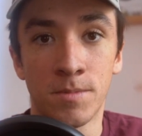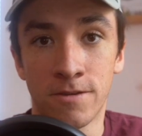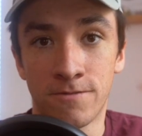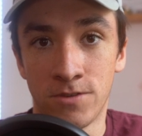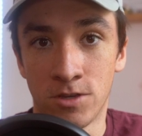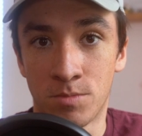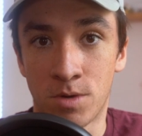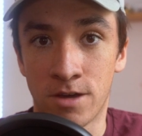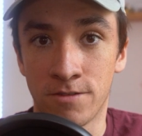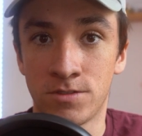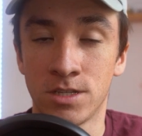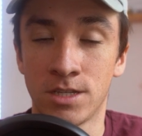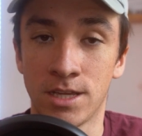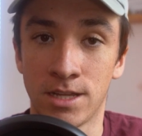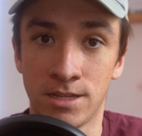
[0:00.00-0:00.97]
my film
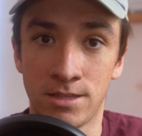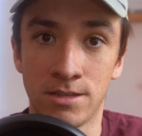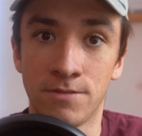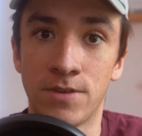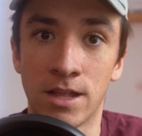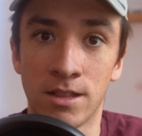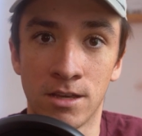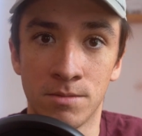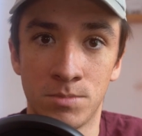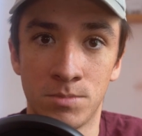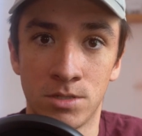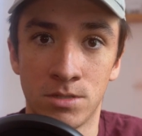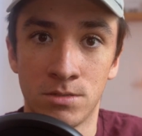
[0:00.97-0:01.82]
off to get it developed.